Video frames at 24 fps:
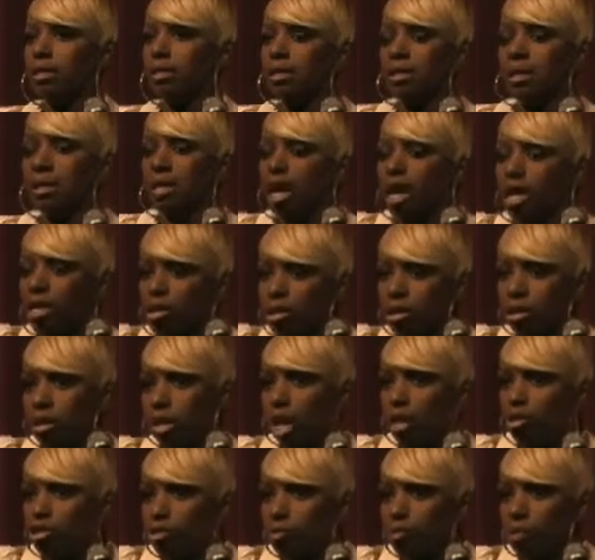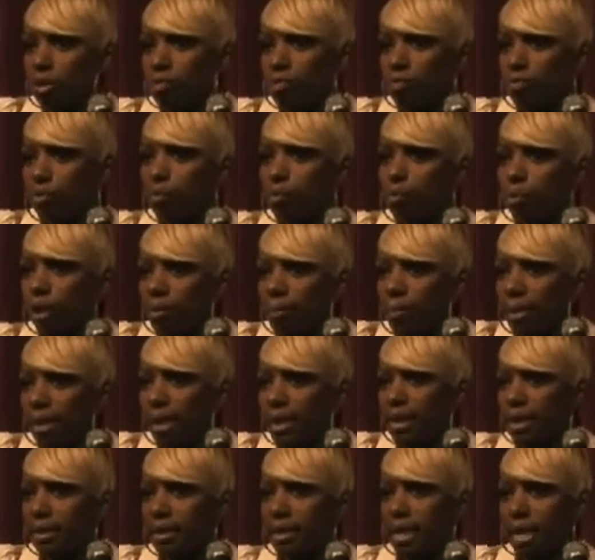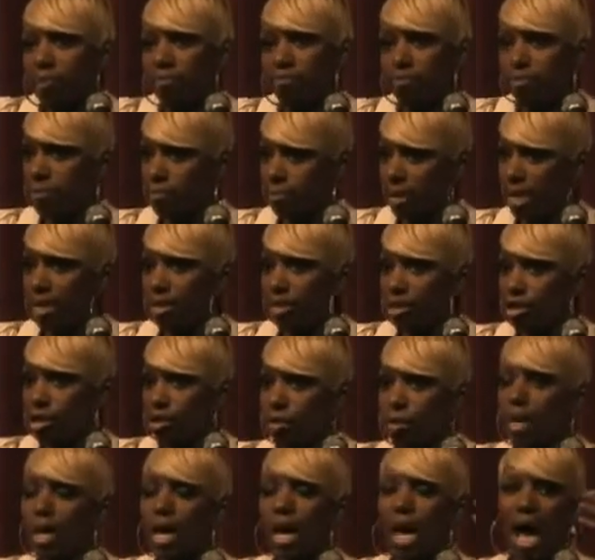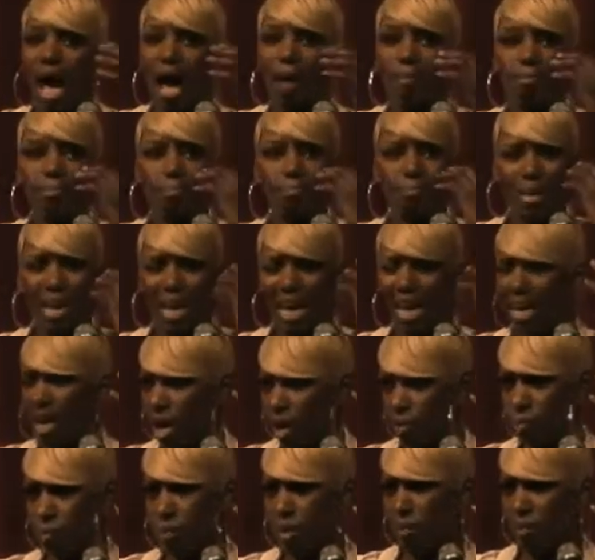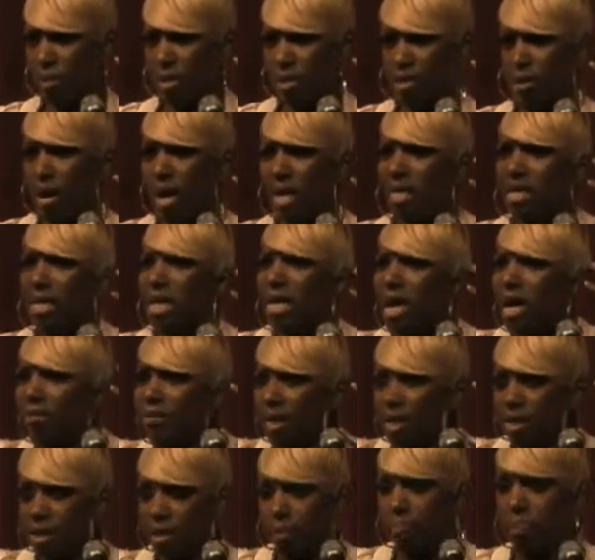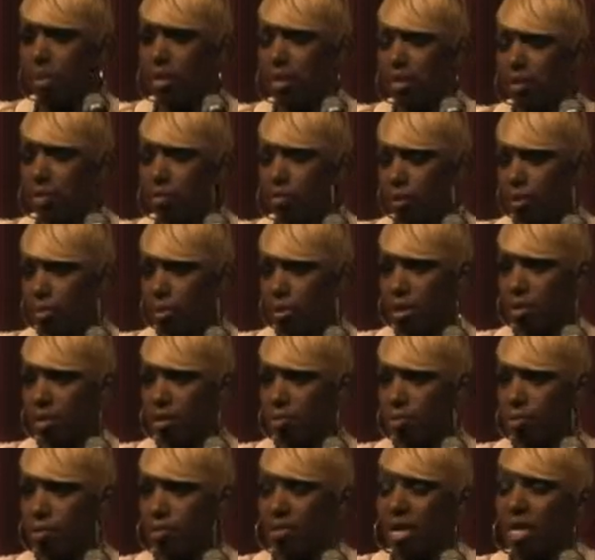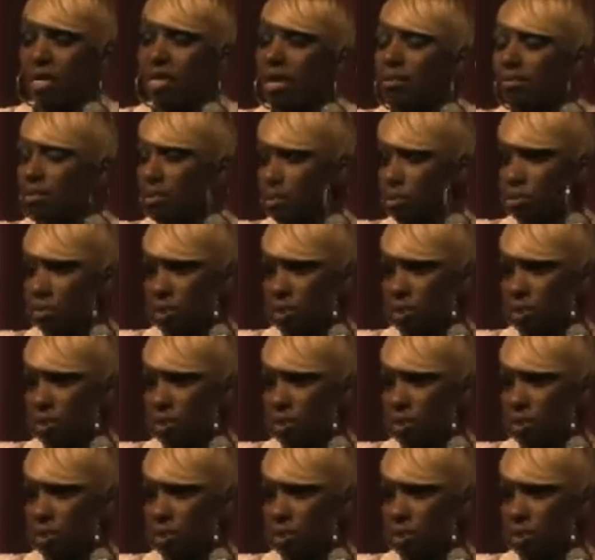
luxury for women and for men too. I'm big on women though. I love independent women on the move. I love to do